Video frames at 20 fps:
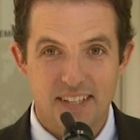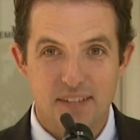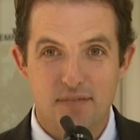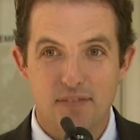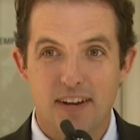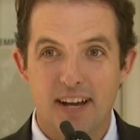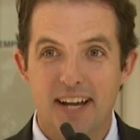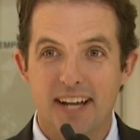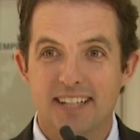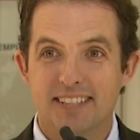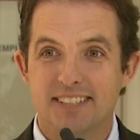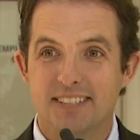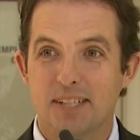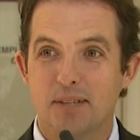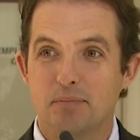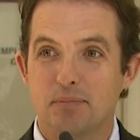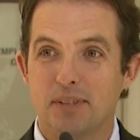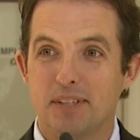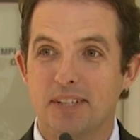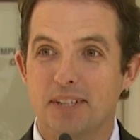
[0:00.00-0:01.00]
If I had
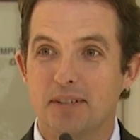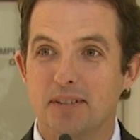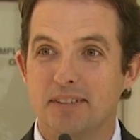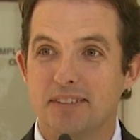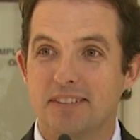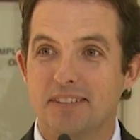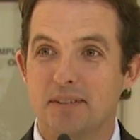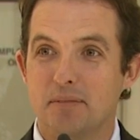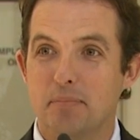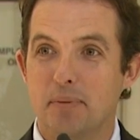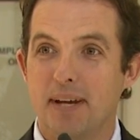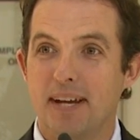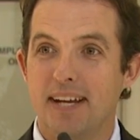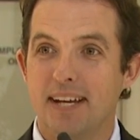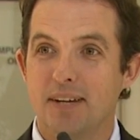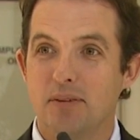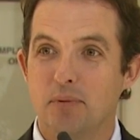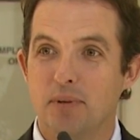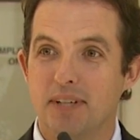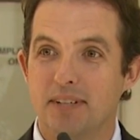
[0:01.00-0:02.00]
something to, to
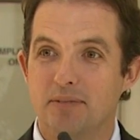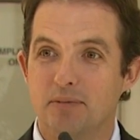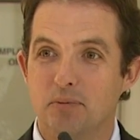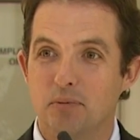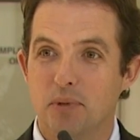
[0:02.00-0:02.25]
bang, we,